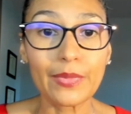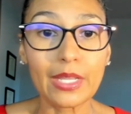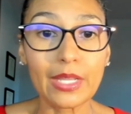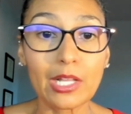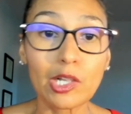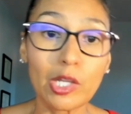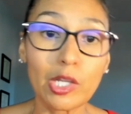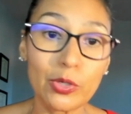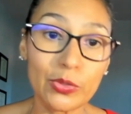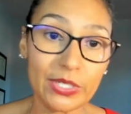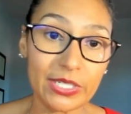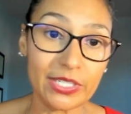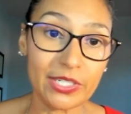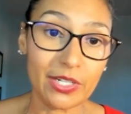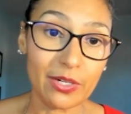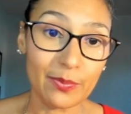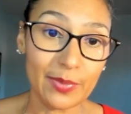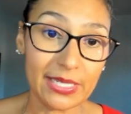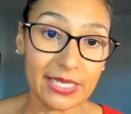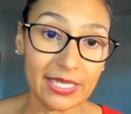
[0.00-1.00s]
closes
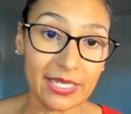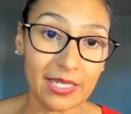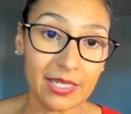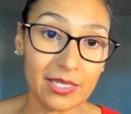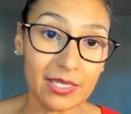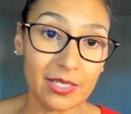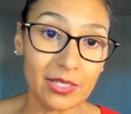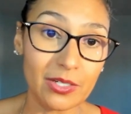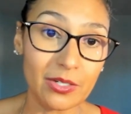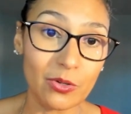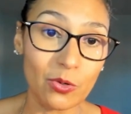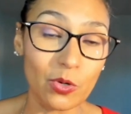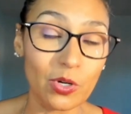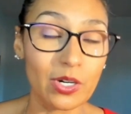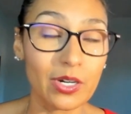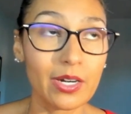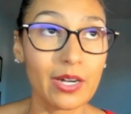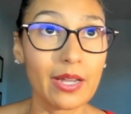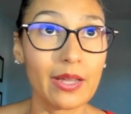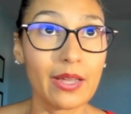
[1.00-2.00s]
their business
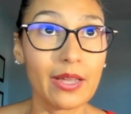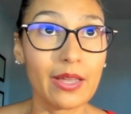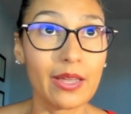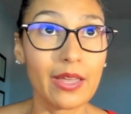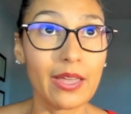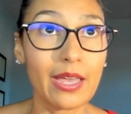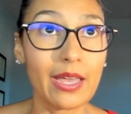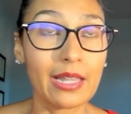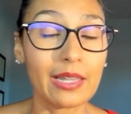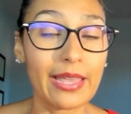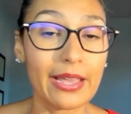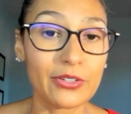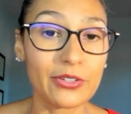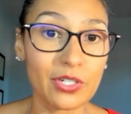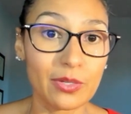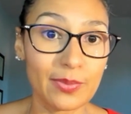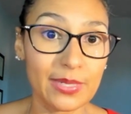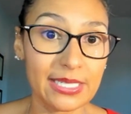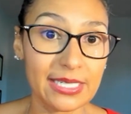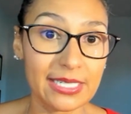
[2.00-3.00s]
or allows
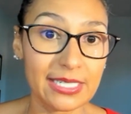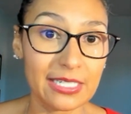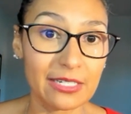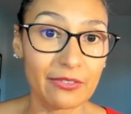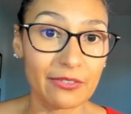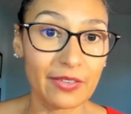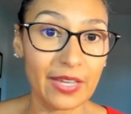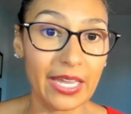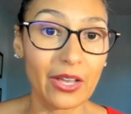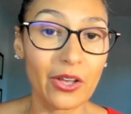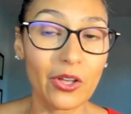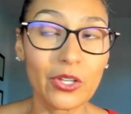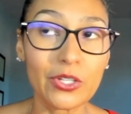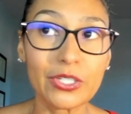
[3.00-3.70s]
their business to fail.